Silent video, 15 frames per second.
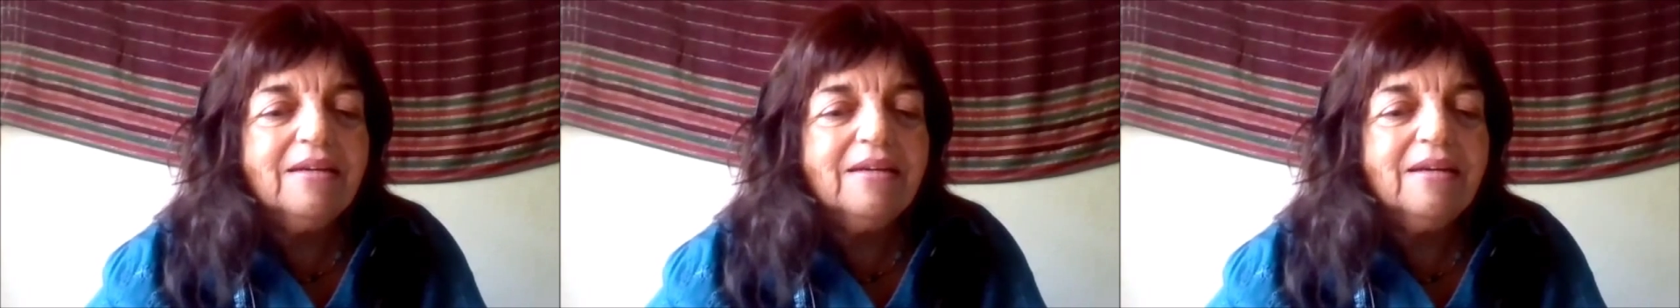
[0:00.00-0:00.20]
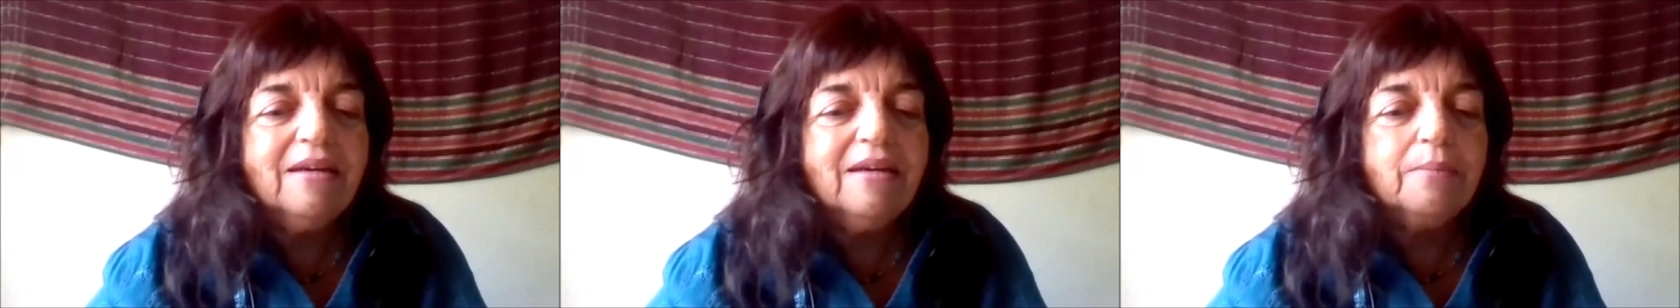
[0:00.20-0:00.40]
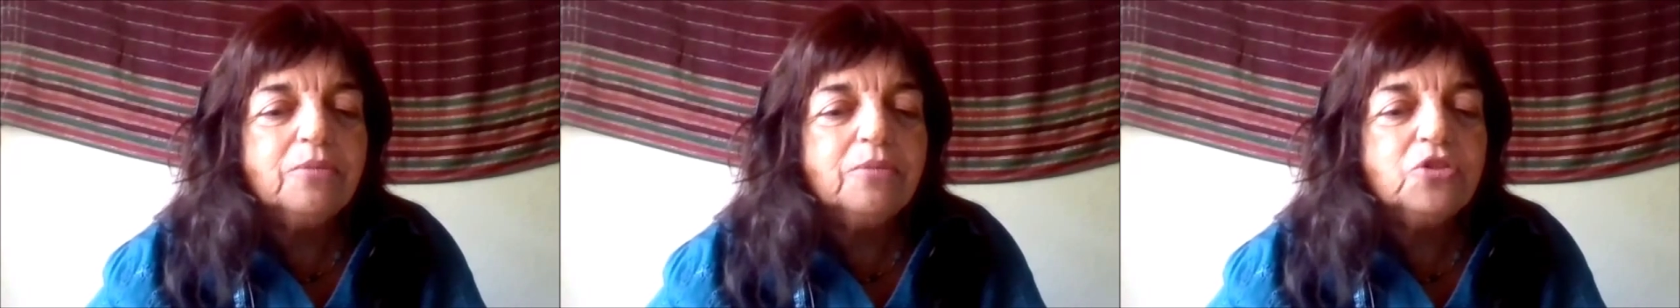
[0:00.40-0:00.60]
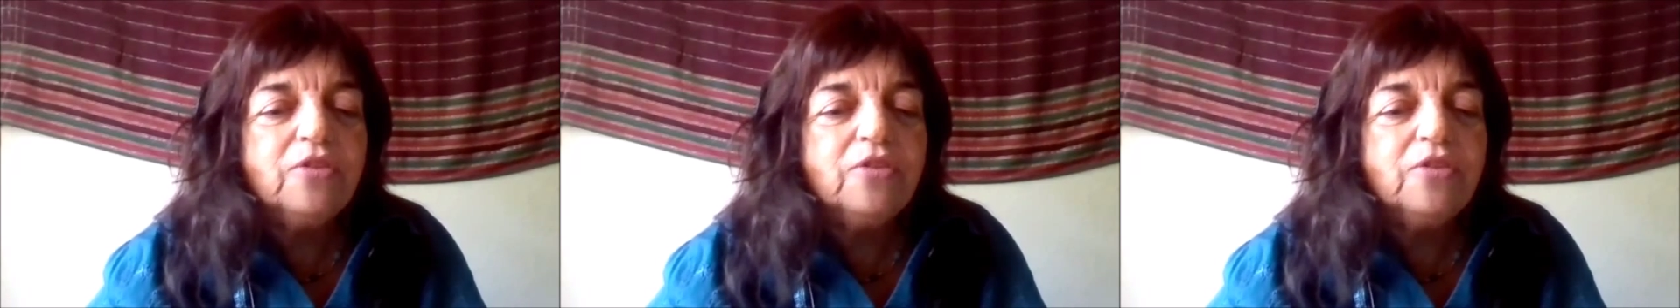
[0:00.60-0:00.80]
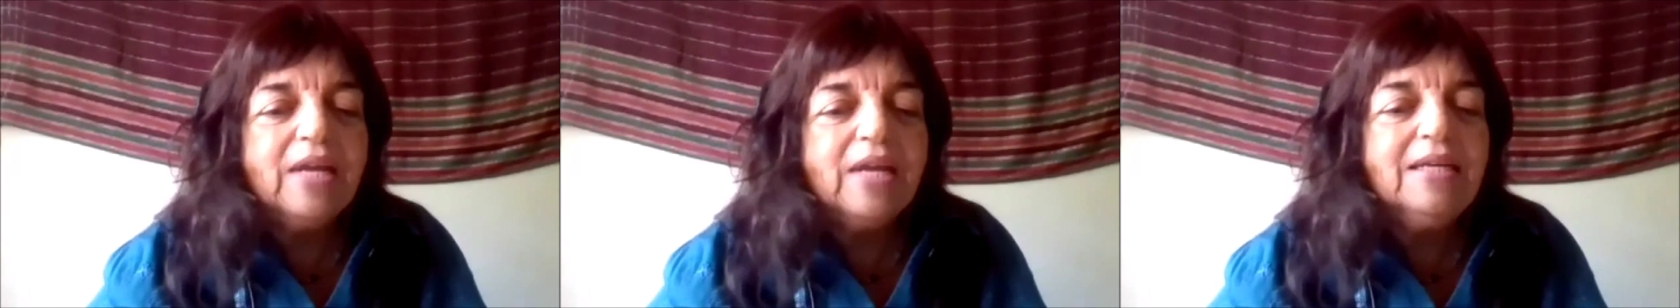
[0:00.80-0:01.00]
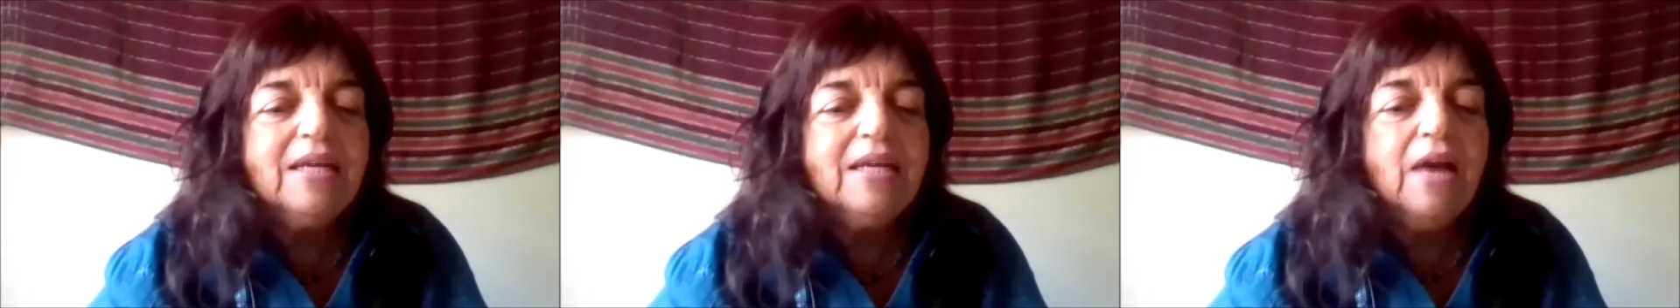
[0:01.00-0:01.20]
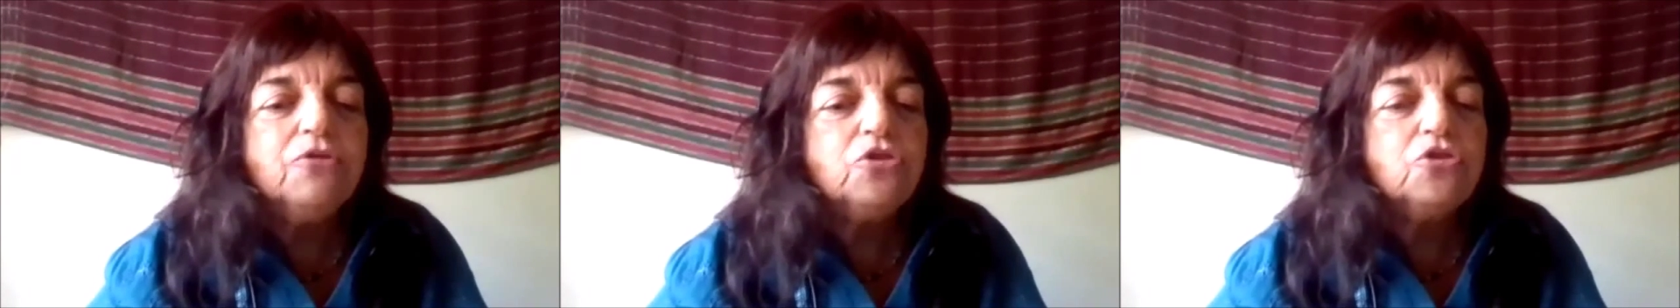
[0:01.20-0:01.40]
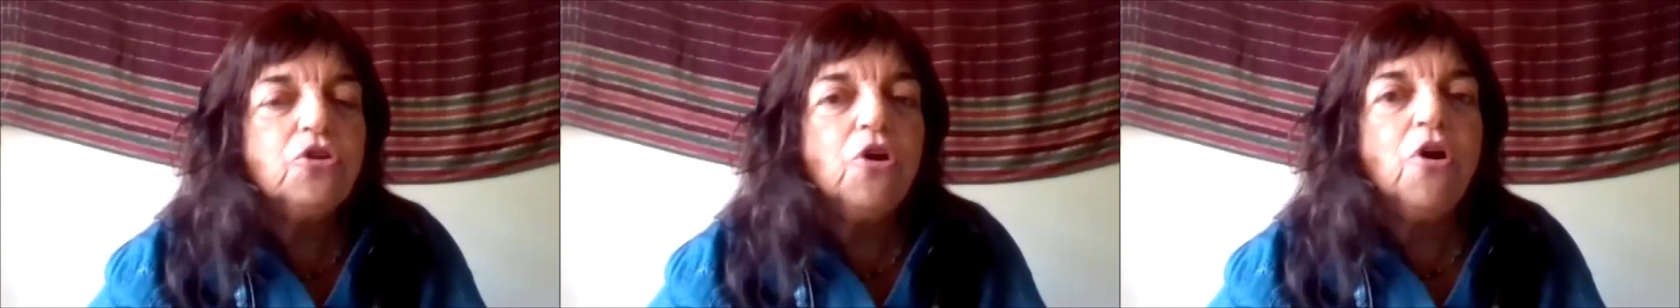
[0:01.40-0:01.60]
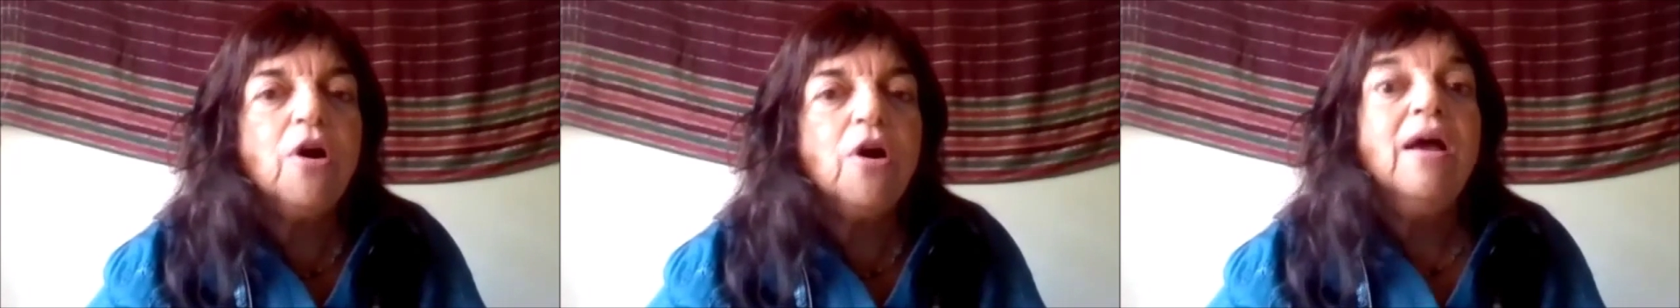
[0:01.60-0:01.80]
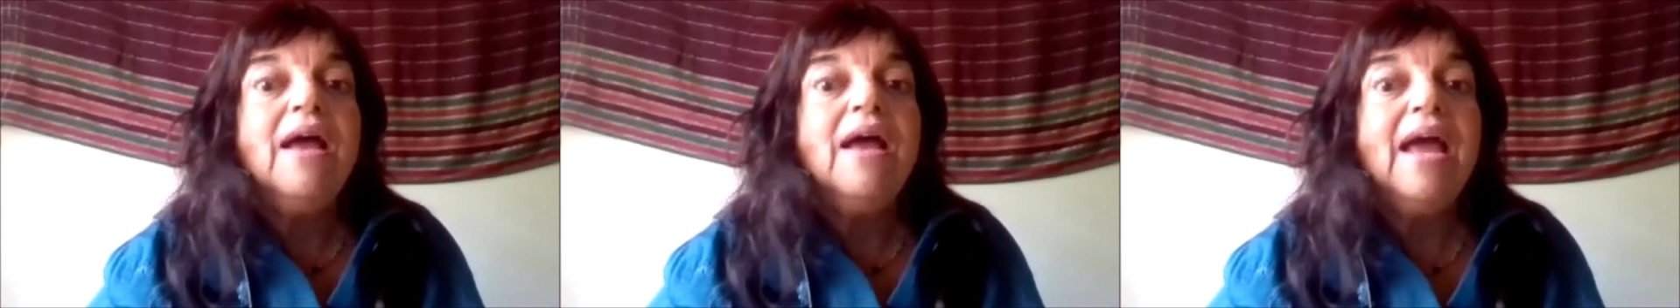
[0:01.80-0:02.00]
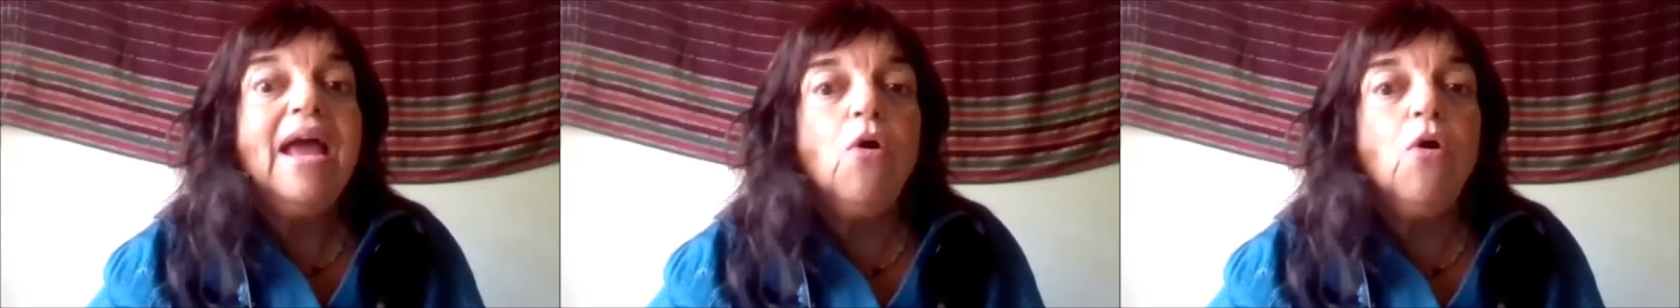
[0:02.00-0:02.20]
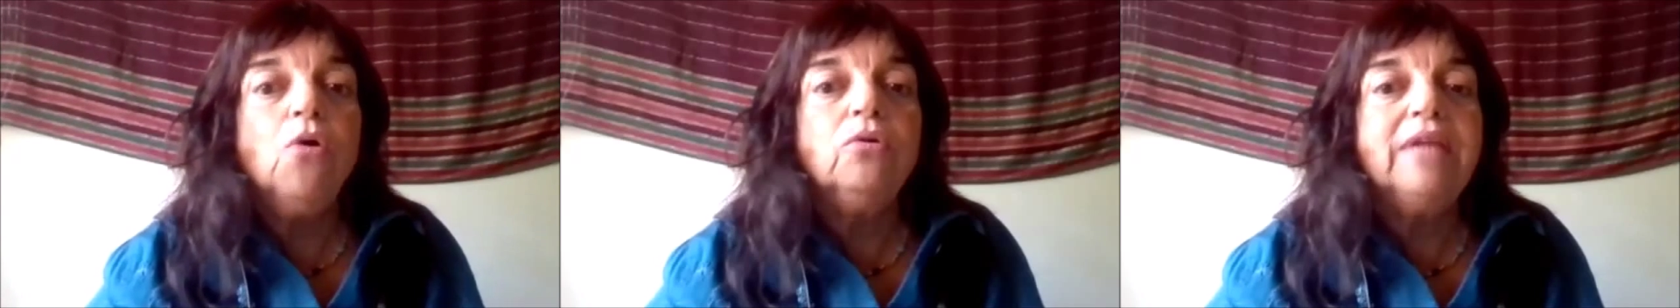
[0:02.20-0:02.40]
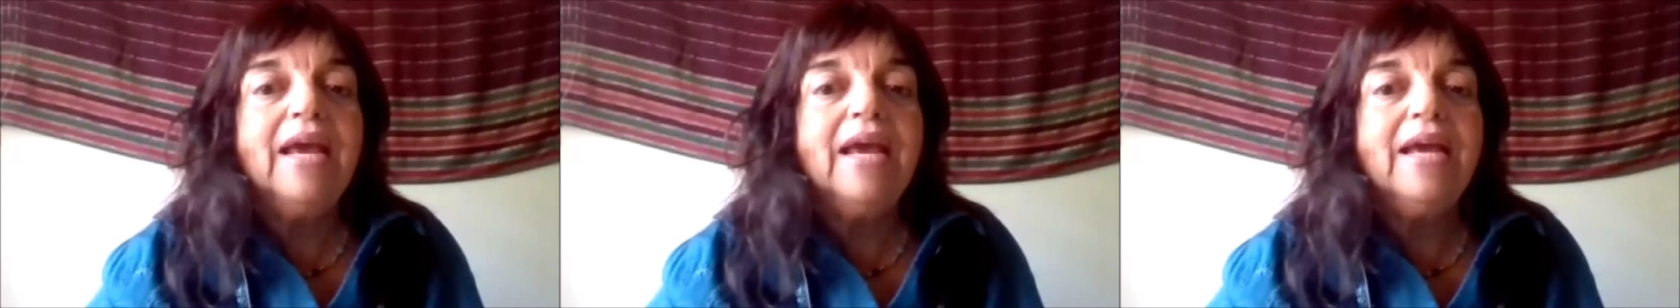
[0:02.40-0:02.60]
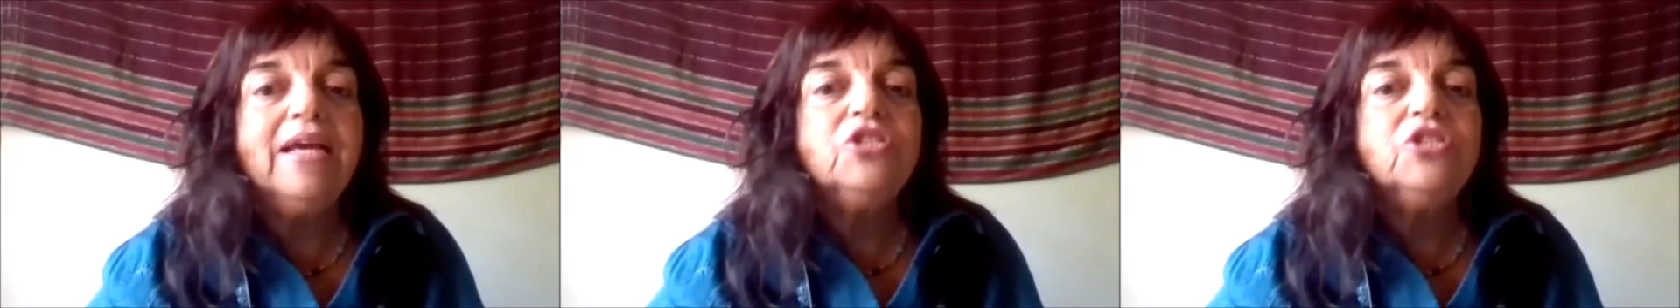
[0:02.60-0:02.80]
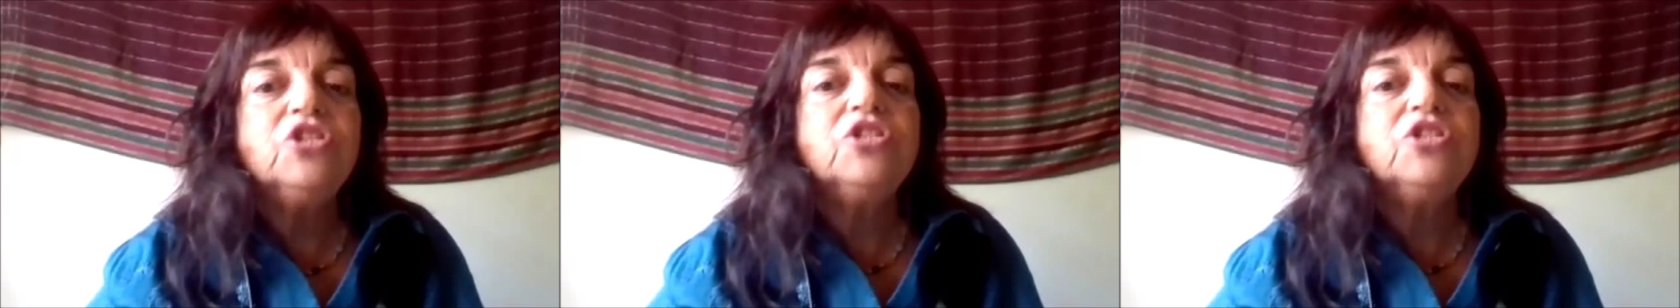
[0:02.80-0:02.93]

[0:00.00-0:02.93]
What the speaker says: him so that he never saw old age,